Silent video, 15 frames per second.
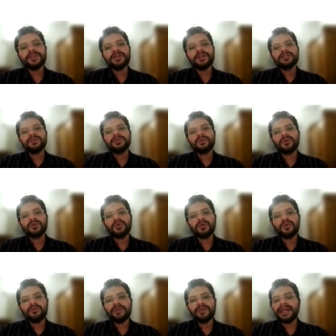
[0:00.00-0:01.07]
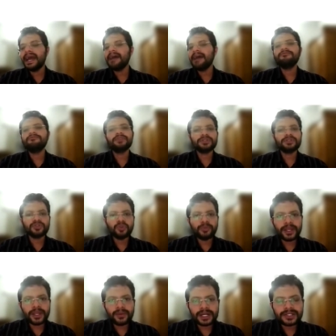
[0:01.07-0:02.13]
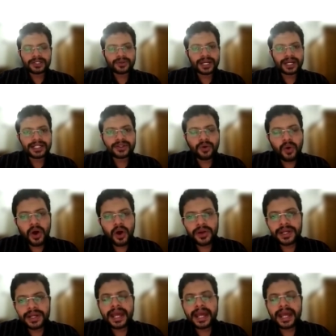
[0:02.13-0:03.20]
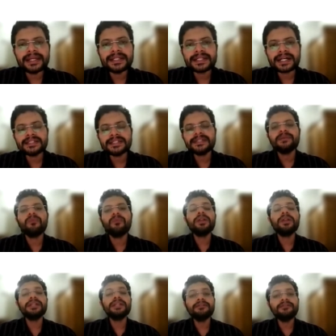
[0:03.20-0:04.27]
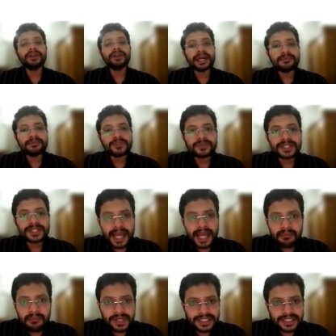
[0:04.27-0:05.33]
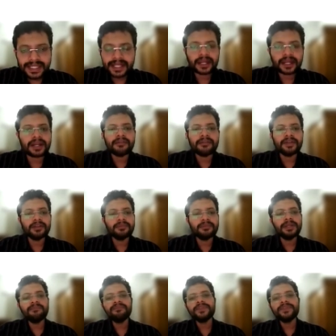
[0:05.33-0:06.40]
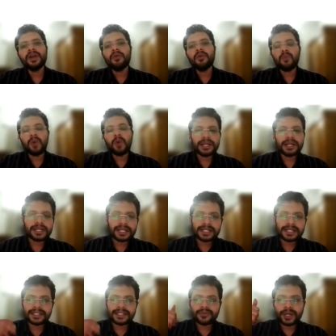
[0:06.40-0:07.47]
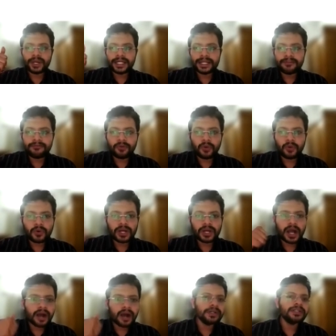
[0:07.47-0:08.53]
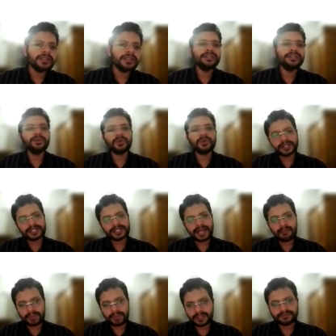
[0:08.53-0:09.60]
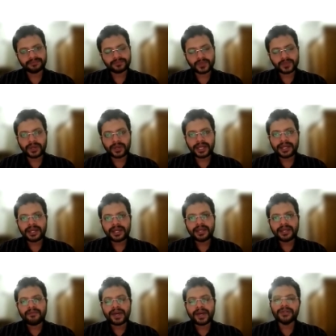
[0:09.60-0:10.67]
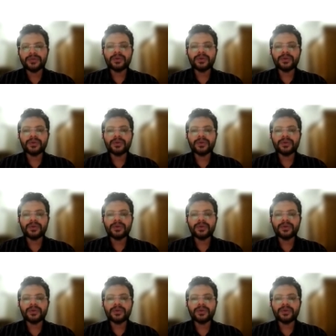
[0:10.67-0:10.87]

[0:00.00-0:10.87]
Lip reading: So we have so many ones. So let's go on and discuss what are the different types of samples that are available. One is the 24-hour urine sample. Okay. Where you